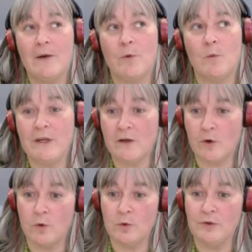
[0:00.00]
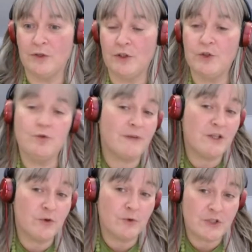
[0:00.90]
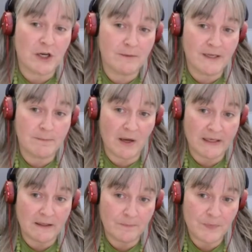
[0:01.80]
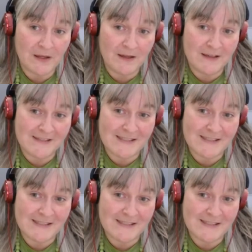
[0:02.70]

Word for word: what we call you read yours, I read mine. Mm-hmm.